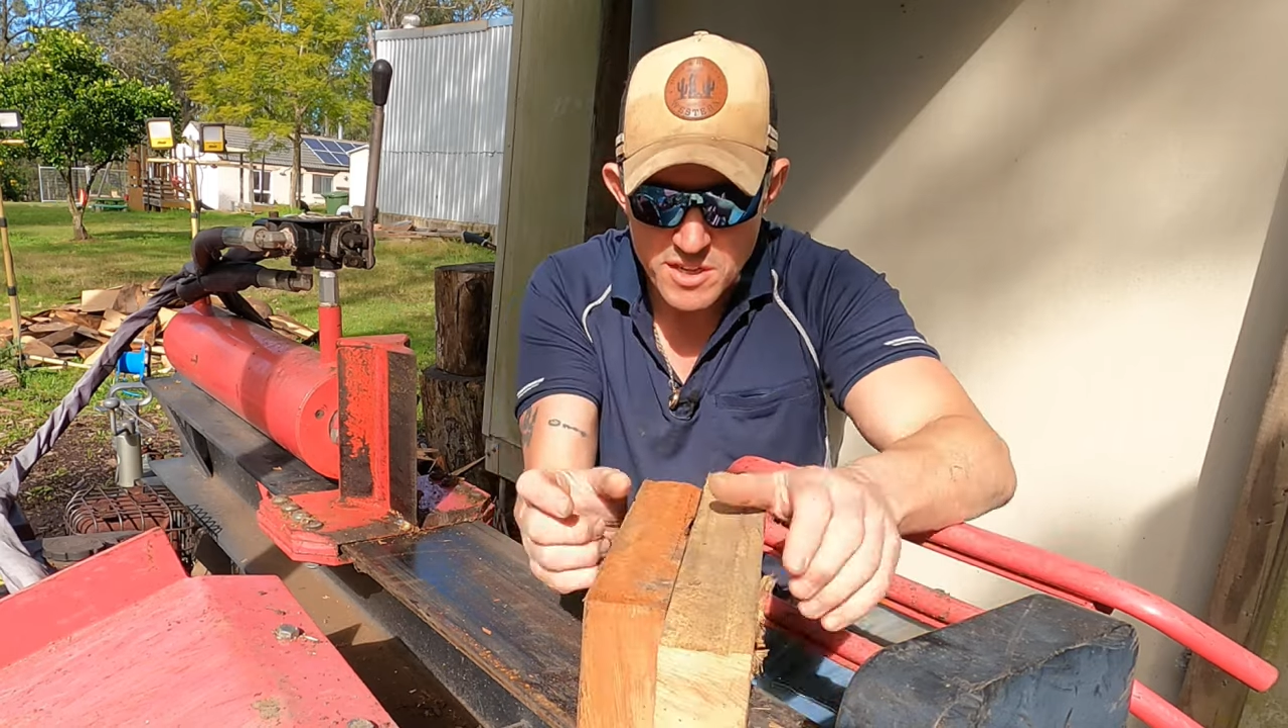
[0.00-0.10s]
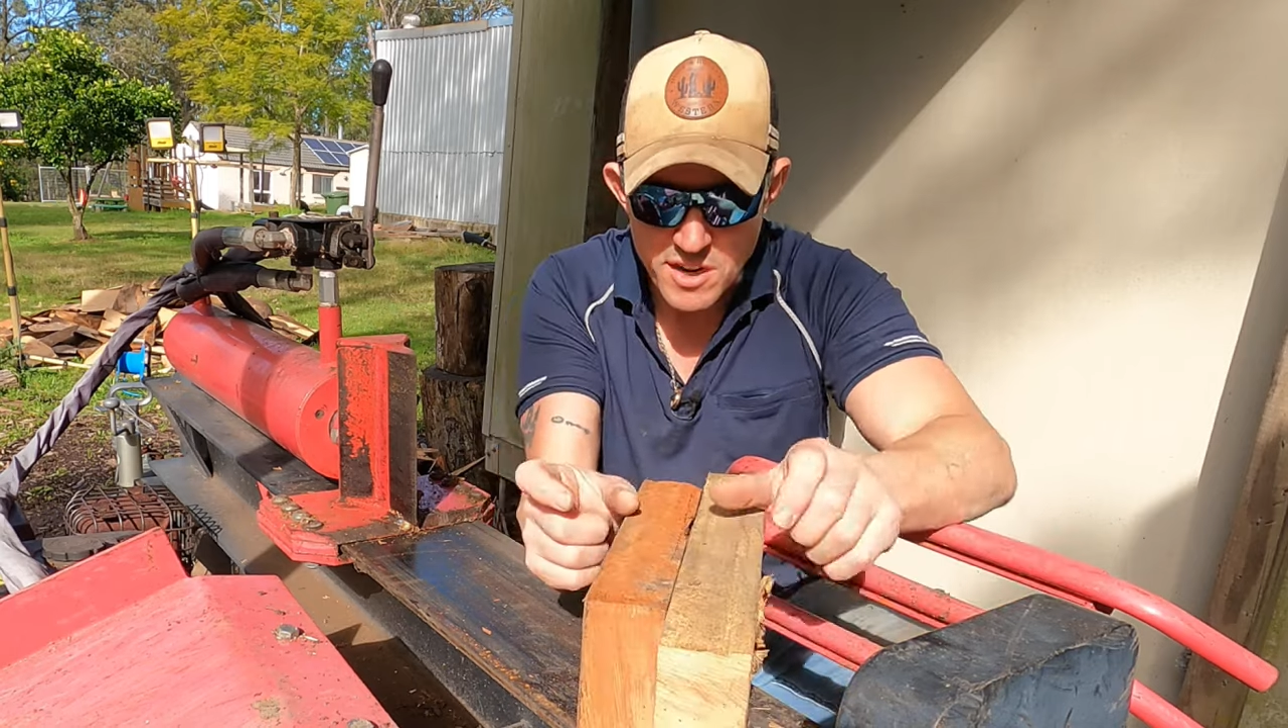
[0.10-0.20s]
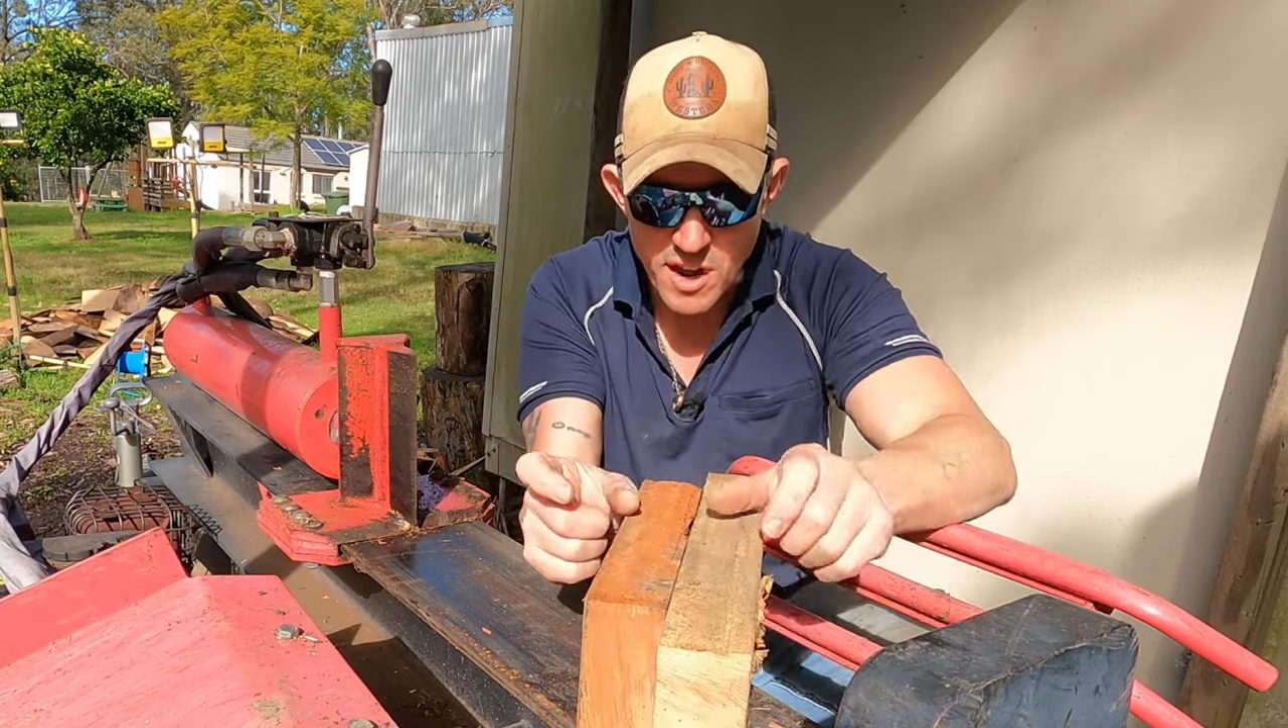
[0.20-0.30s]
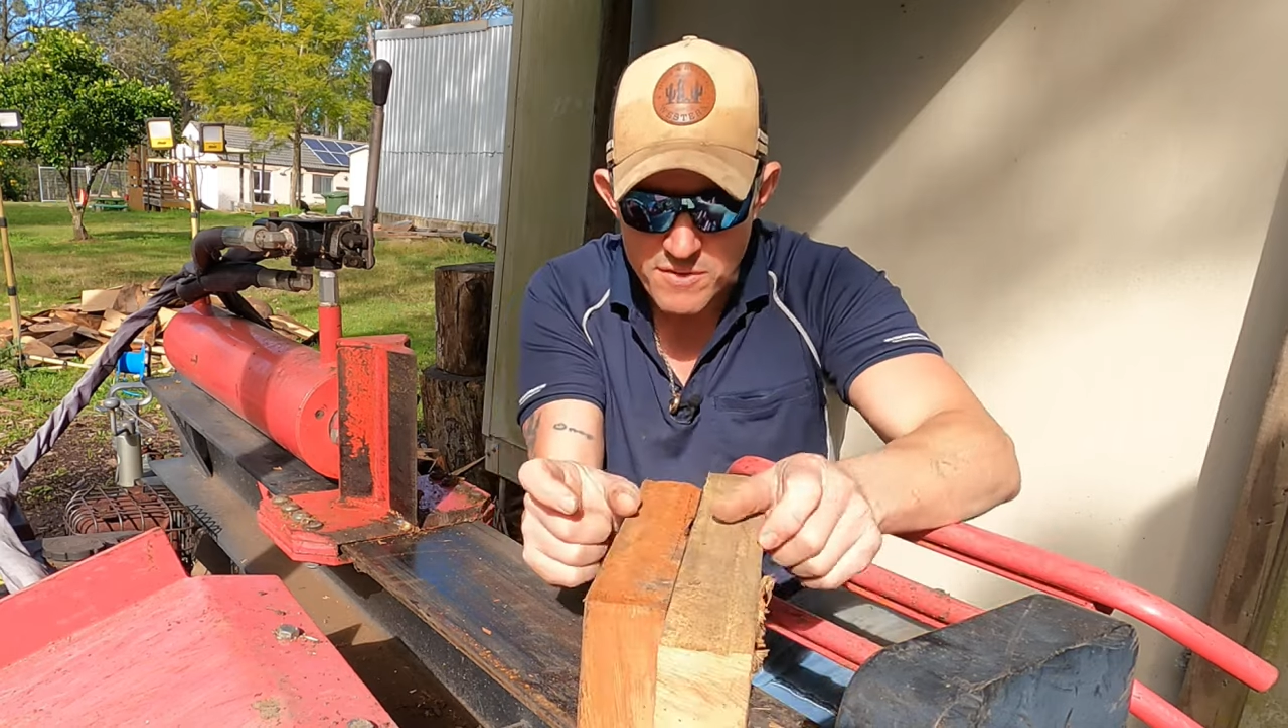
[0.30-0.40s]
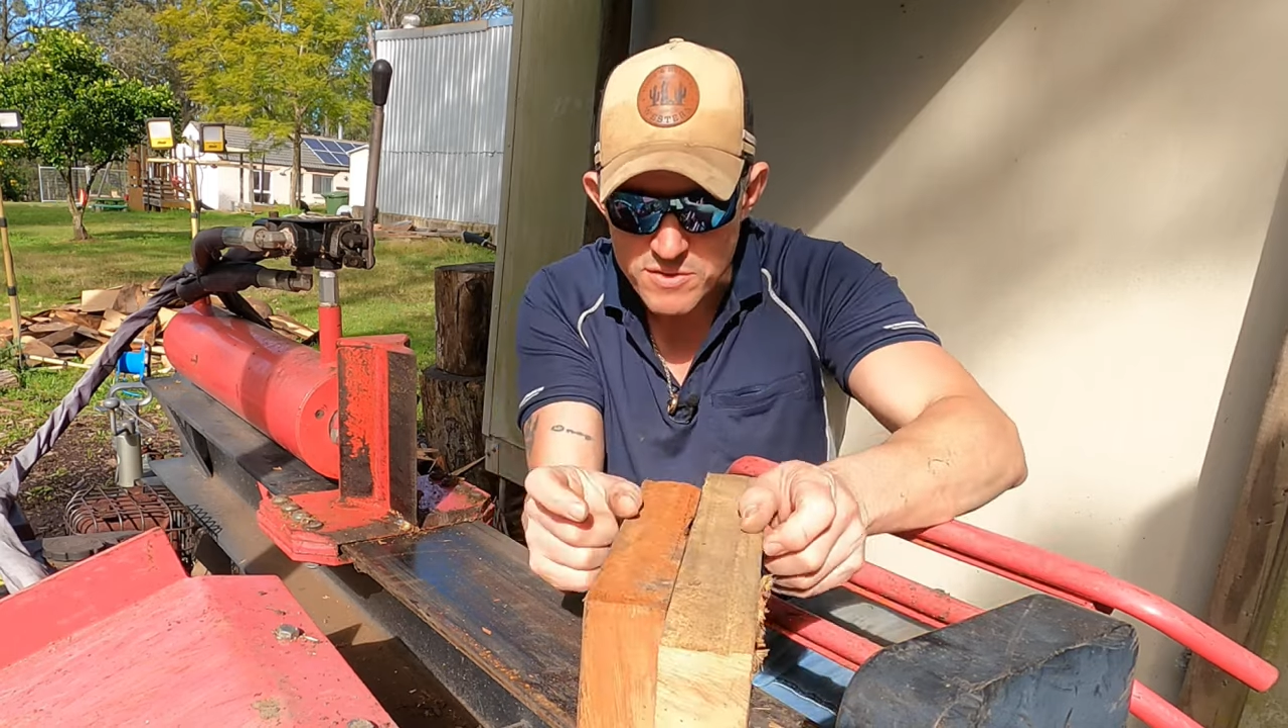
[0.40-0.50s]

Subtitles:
enough,